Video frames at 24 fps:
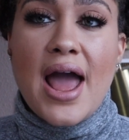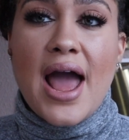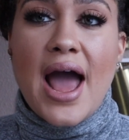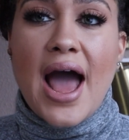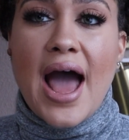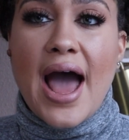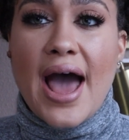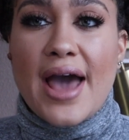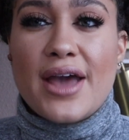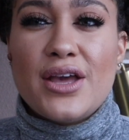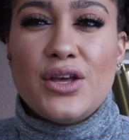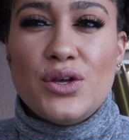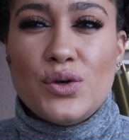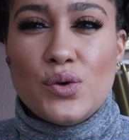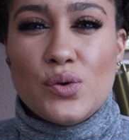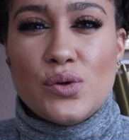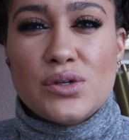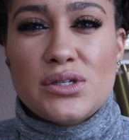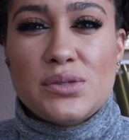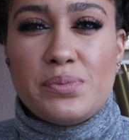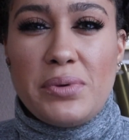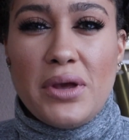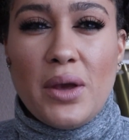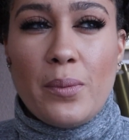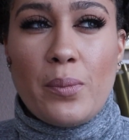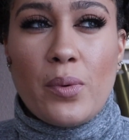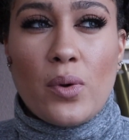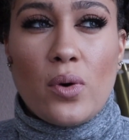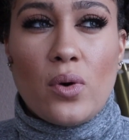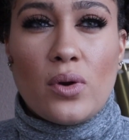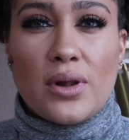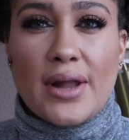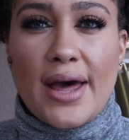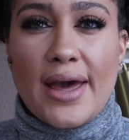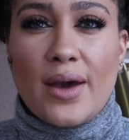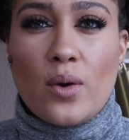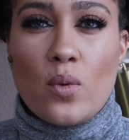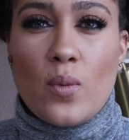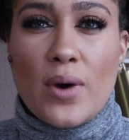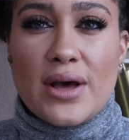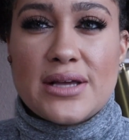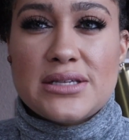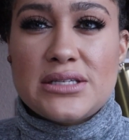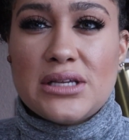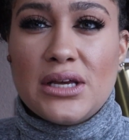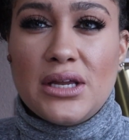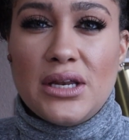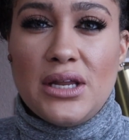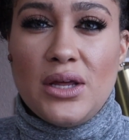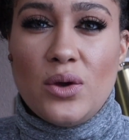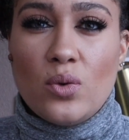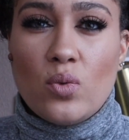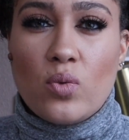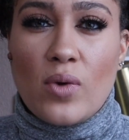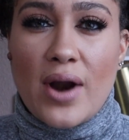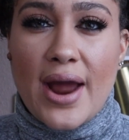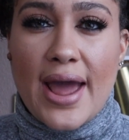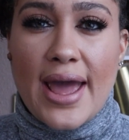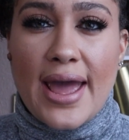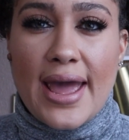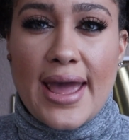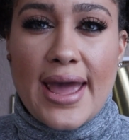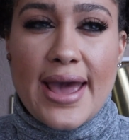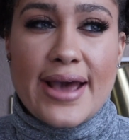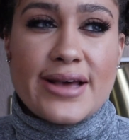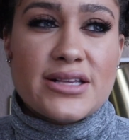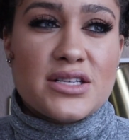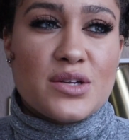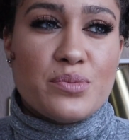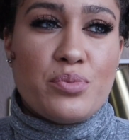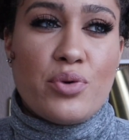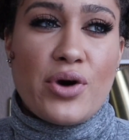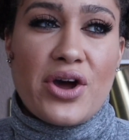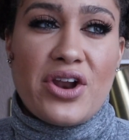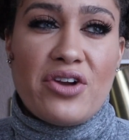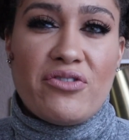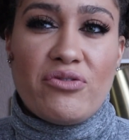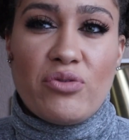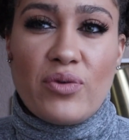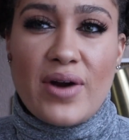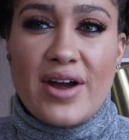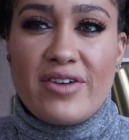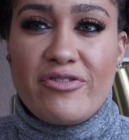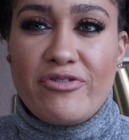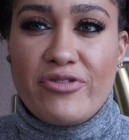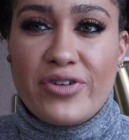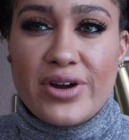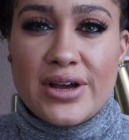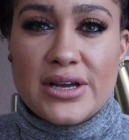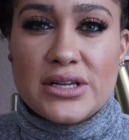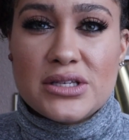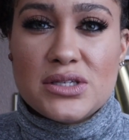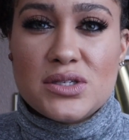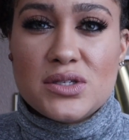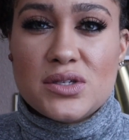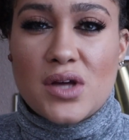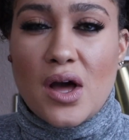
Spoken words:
I used people like West Indy Ray as a point of reference.